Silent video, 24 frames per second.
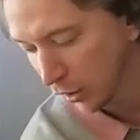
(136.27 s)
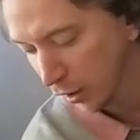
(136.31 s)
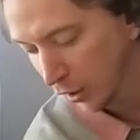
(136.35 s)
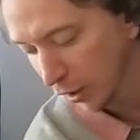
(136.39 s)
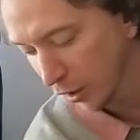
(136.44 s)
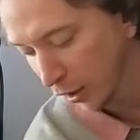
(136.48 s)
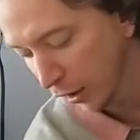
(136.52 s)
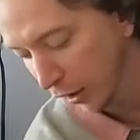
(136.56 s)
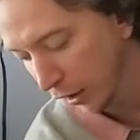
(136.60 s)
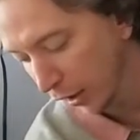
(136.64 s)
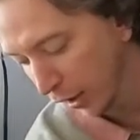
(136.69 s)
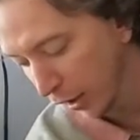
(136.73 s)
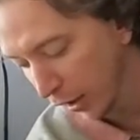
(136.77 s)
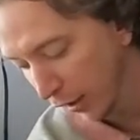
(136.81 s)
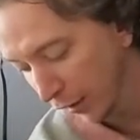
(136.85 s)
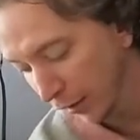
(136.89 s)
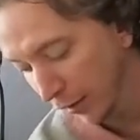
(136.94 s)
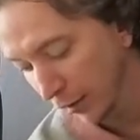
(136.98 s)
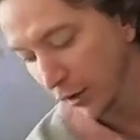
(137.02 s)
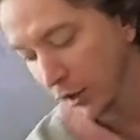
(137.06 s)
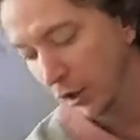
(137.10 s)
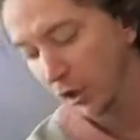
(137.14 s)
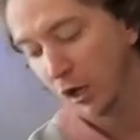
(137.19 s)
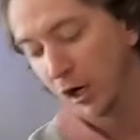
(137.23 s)

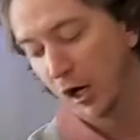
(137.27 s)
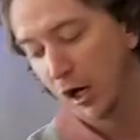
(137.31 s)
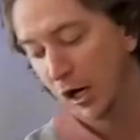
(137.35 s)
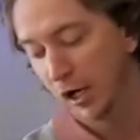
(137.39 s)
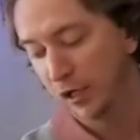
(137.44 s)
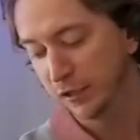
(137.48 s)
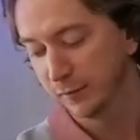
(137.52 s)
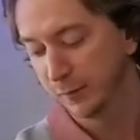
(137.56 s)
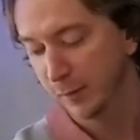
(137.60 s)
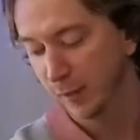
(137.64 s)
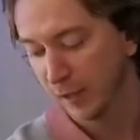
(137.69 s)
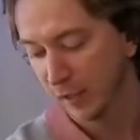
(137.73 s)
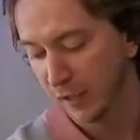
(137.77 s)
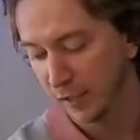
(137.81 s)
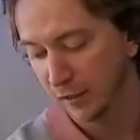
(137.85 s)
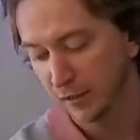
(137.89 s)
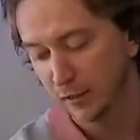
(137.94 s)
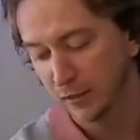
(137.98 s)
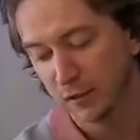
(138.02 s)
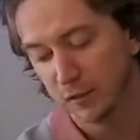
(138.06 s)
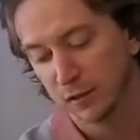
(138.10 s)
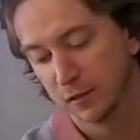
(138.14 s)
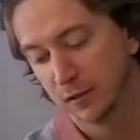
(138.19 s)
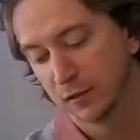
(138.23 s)
Her husband,
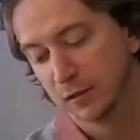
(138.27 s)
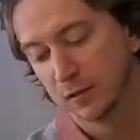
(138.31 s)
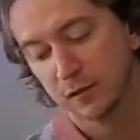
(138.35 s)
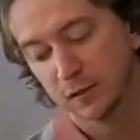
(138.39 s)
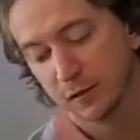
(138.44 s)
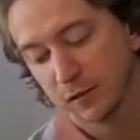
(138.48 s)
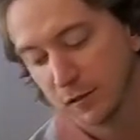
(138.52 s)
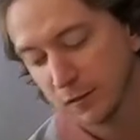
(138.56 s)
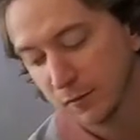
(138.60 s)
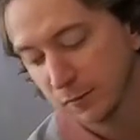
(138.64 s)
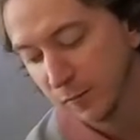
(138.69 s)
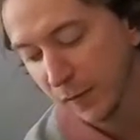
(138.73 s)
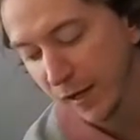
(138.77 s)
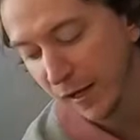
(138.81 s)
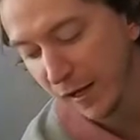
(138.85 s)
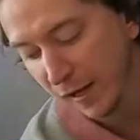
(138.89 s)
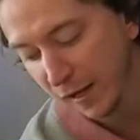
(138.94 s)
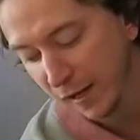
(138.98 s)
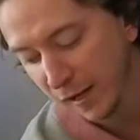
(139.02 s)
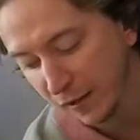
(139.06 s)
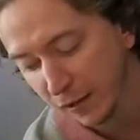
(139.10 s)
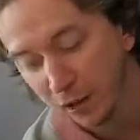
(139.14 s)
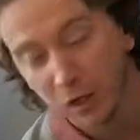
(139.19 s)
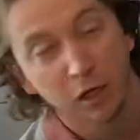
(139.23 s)

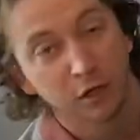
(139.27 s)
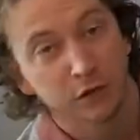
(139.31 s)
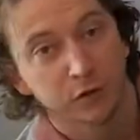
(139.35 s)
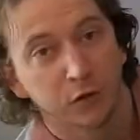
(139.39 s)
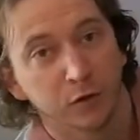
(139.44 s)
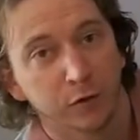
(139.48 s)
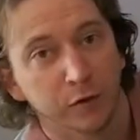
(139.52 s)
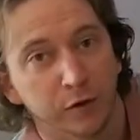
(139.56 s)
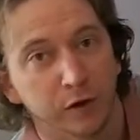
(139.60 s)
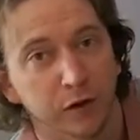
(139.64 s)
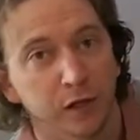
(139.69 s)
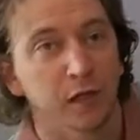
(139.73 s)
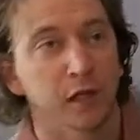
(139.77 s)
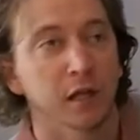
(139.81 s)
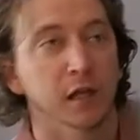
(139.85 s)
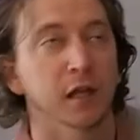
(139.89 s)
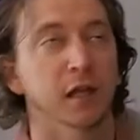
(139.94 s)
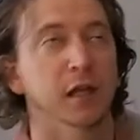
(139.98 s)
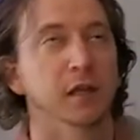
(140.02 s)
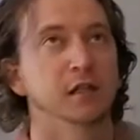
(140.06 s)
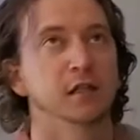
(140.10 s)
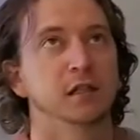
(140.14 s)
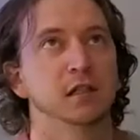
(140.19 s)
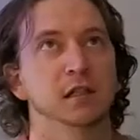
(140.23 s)
Ben, also
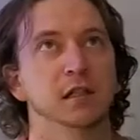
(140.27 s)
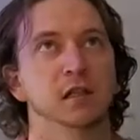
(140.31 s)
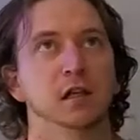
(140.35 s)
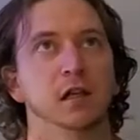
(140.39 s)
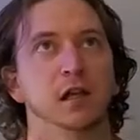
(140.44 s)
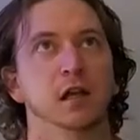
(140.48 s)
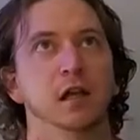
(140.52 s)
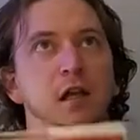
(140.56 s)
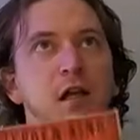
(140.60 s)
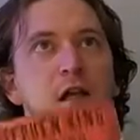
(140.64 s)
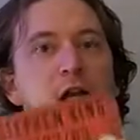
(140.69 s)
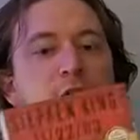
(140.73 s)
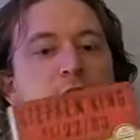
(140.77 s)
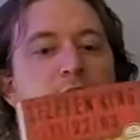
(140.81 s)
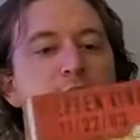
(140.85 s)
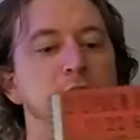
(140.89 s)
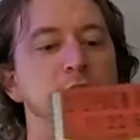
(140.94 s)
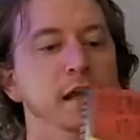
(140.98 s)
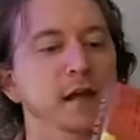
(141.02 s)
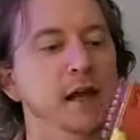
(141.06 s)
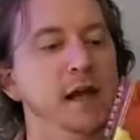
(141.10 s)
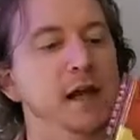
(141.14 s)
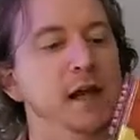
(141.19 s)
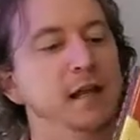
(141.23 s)
38, I
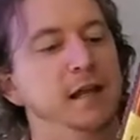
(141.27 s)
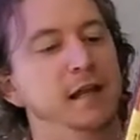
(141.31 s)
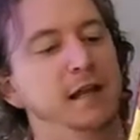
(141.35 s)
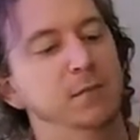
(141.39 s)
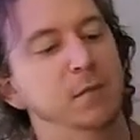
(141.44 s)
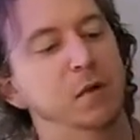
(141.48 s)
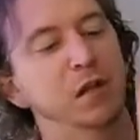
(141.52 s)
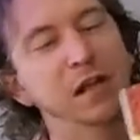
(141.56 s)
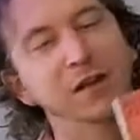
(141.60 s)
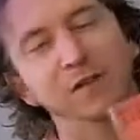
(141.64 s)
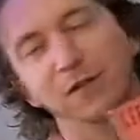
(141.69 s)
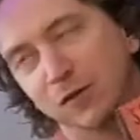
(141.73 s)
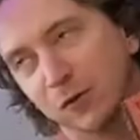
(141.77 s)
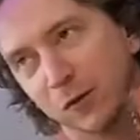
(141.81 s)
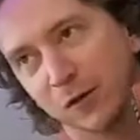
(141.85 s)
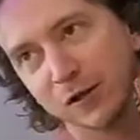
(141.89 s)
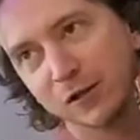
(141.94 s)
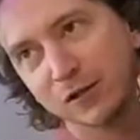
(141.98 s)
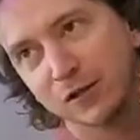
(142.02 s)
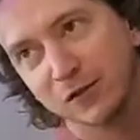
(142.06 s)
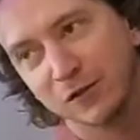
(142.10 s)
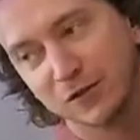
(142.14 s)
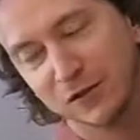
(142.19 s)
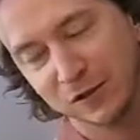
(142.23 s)
got him
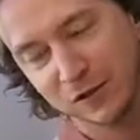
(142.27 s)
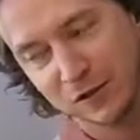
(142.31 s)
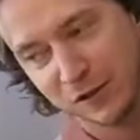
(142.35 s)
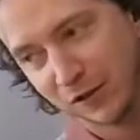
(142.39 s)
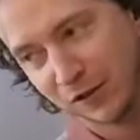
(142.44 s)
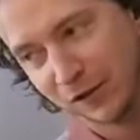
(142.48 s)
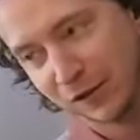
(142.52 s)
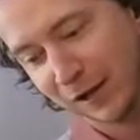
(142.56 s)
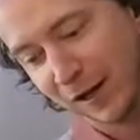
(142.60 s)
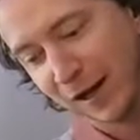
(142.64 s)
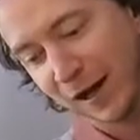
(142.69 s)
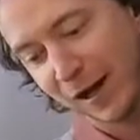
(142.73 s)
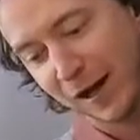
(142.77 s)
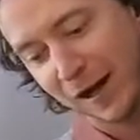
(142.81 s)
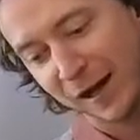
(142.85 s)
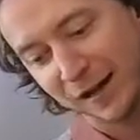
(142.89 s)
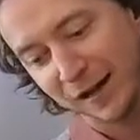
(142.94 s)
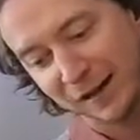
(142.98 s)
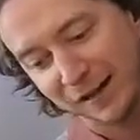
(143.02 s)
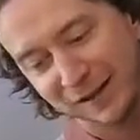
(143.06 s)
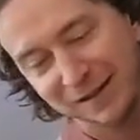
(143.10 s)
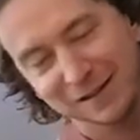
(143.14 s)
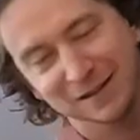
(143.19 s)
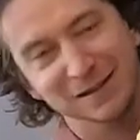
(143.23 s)
11/22/63. I
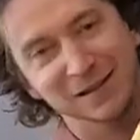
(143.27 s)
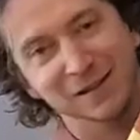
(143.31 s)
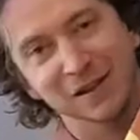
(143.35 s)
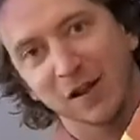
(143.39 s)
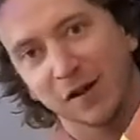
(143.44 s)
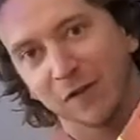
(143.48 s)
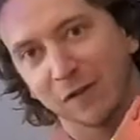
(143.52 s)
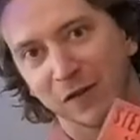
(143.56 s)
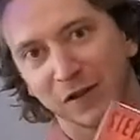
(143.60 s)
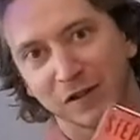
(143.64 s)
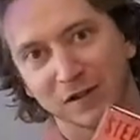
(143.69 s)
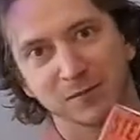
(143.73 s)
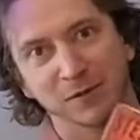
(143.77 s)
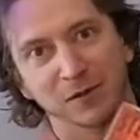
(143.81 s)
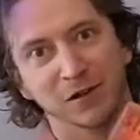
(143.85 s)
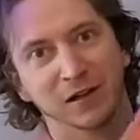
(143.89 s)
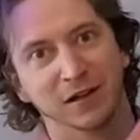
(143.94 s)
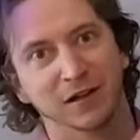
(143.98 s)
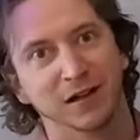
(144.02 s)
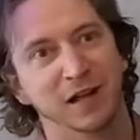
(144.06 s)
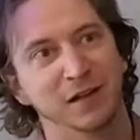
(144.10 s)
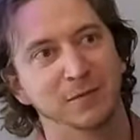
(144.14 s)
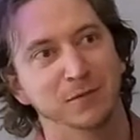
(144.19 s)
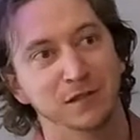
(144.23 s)
love this book.
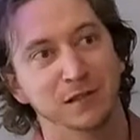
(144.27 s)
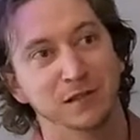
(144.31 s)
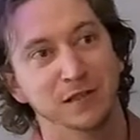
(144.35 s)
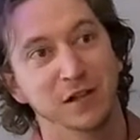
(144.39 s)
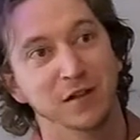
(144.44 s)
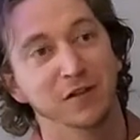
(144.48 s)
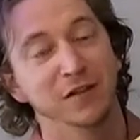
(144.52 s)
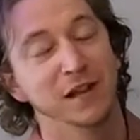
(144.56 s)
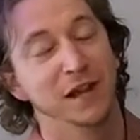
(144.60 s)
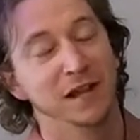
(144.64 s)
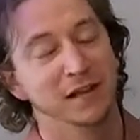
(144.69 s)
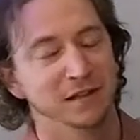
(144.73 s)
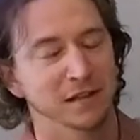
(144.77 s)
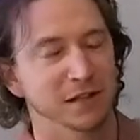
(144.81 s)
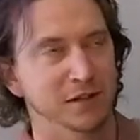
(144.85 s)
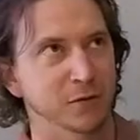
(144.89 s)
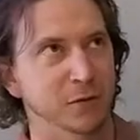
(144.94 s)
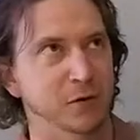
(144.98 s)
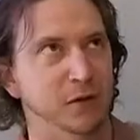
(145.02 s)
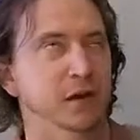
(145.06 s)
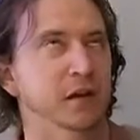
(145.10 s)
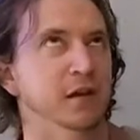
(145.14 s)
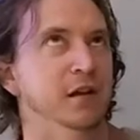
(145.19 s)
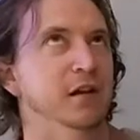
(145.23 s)
I'm still not done
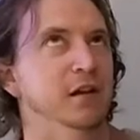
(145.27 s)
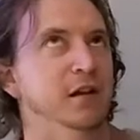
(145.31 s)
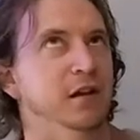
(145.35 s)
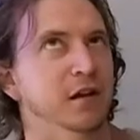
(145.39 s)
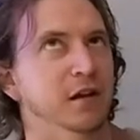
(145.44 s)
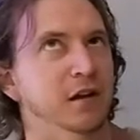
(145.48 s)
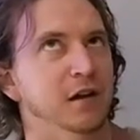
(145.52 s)
with it.